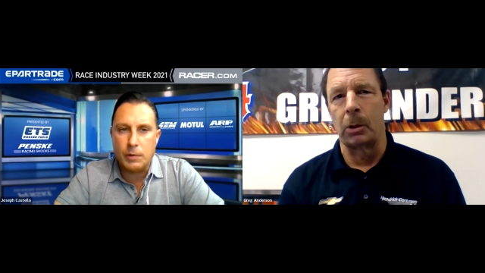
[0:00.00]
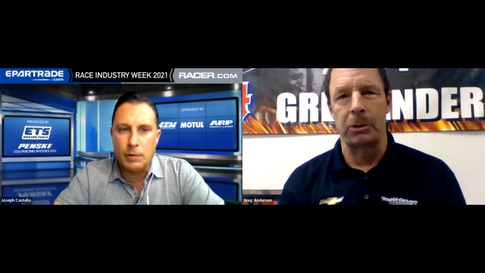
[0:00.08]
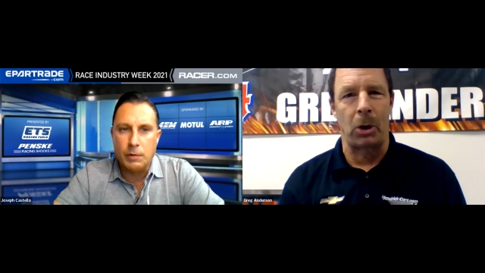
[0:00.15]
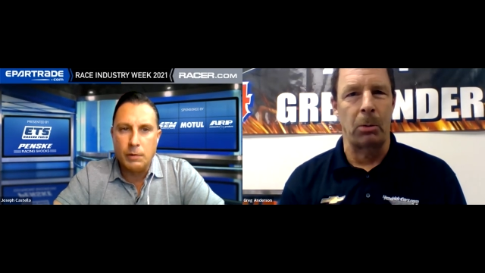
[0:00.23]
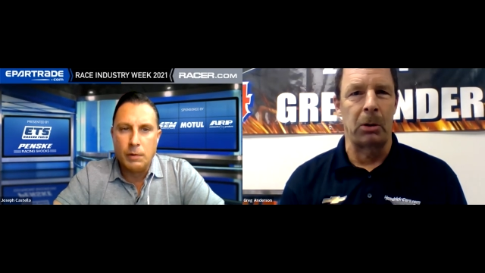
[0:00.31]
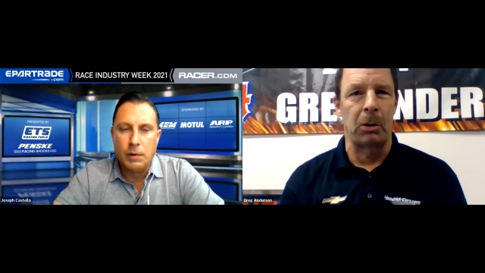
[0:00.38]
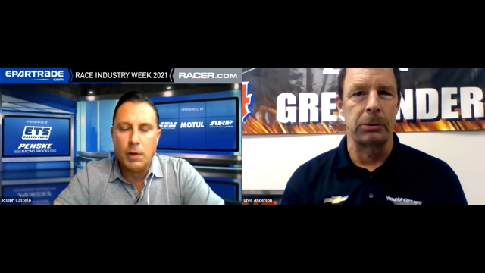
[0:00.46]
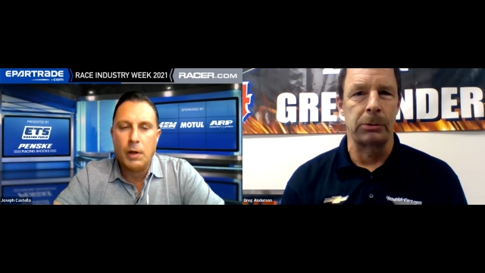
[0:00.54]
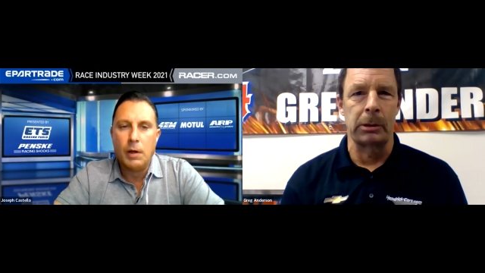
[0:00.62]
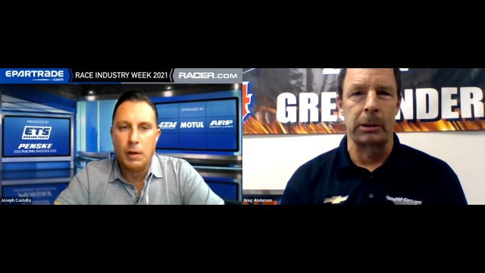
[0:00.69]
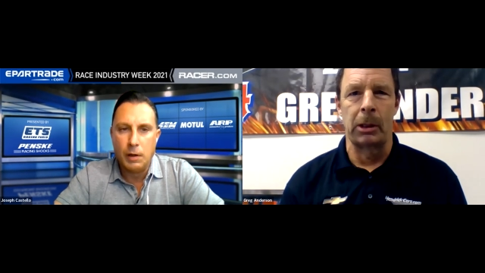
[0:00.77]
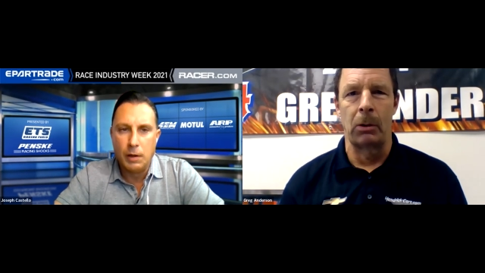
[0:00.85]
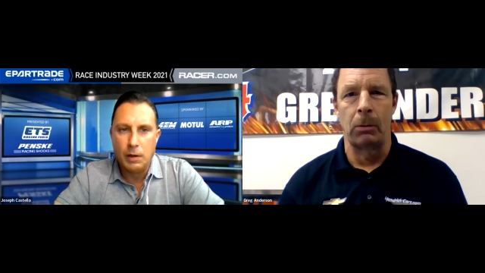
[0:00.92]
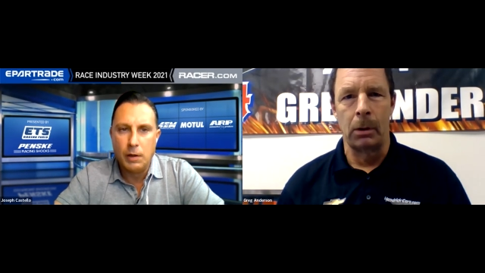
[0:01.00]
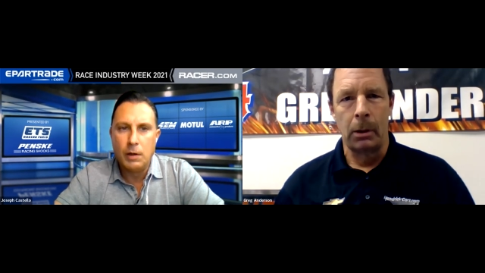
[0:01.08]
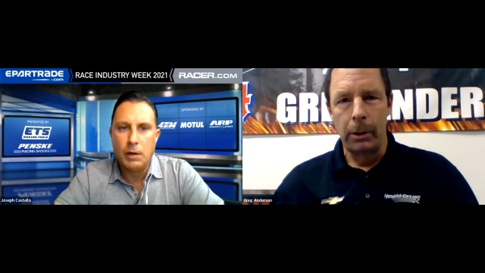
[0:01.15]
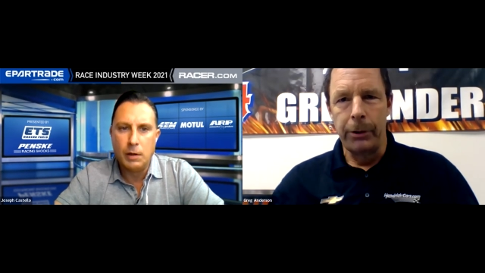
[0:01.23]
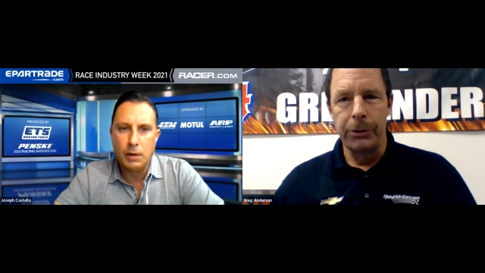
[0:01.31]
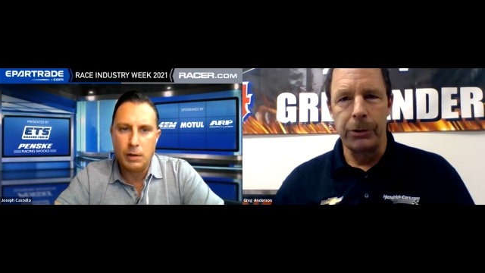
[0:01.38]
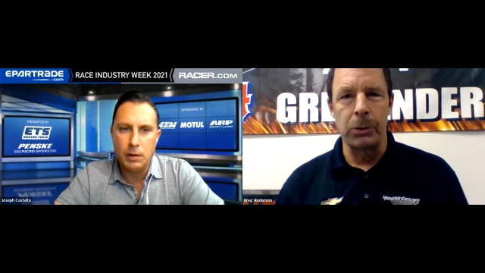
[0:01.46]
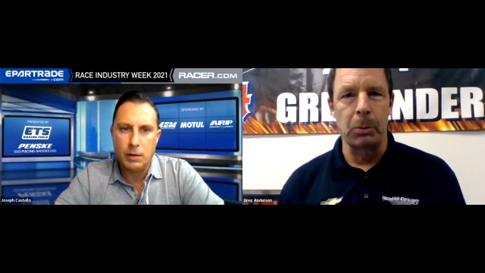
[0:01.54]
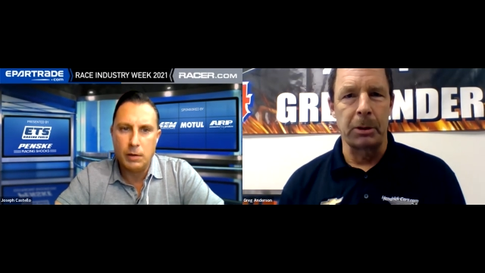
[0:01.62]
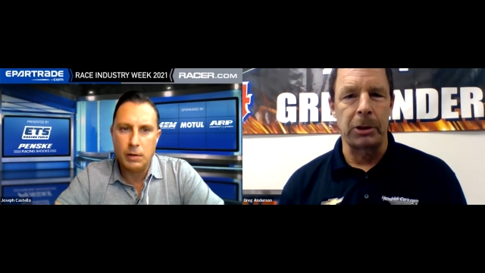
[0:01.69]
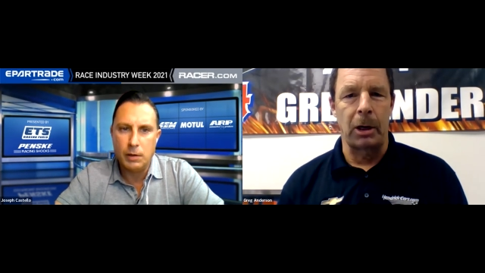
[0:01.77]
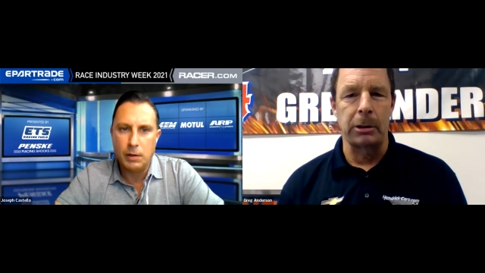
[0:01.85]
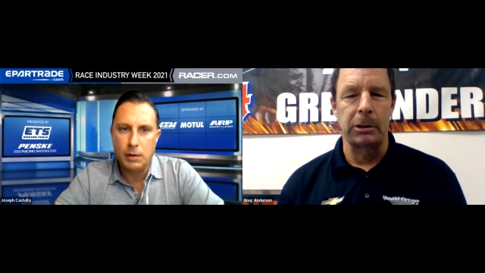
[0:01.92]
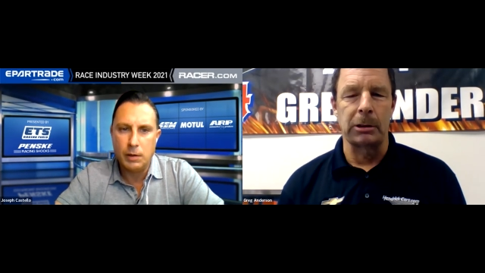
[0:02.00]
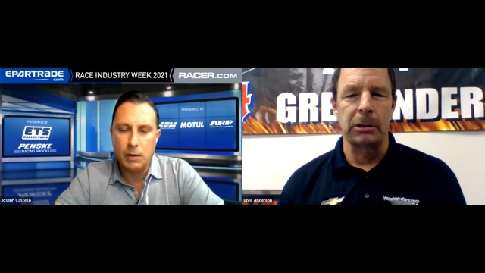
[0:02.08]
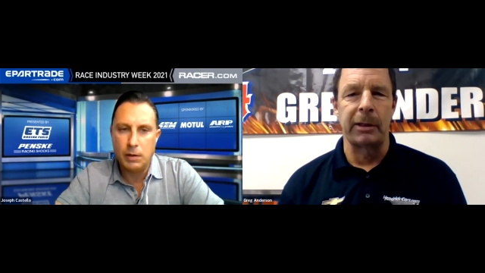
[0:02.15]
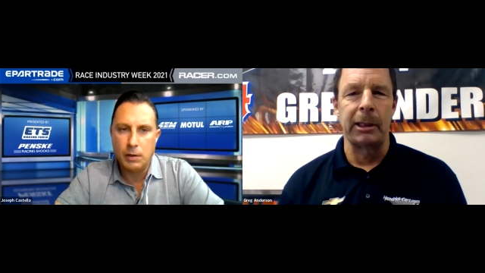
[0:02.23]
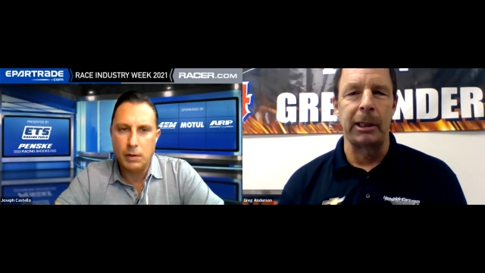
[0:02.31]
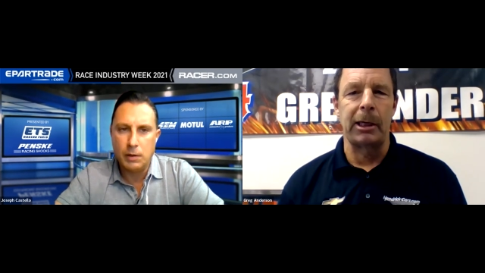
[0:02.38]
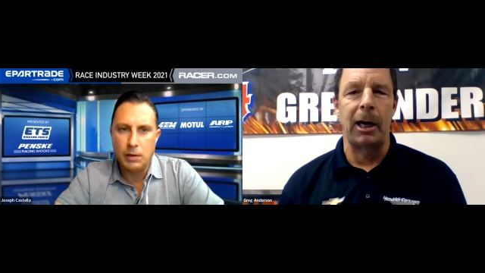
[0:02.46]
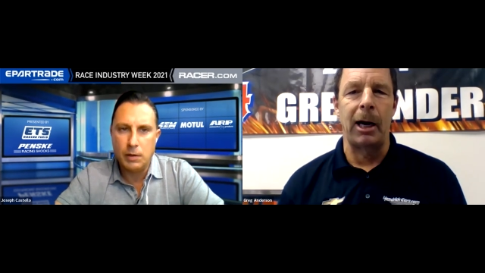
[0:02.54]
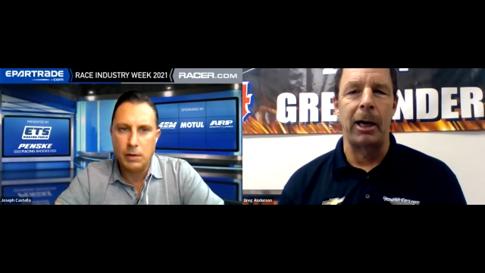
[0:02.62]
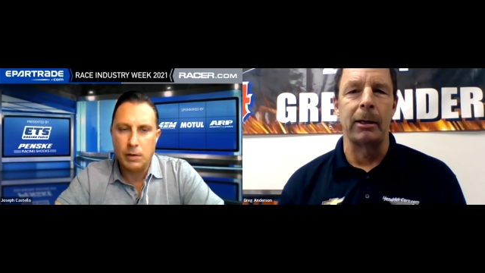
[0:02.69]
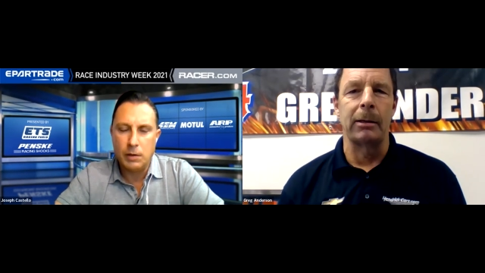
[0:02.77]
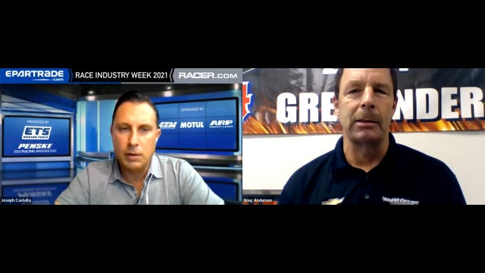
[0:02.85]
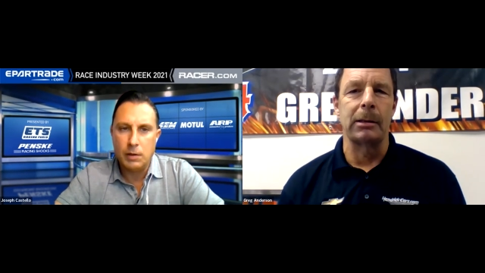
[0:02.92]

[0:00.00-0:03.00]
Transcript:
Speaker 1: with no turbos, with no superchargers of any kind.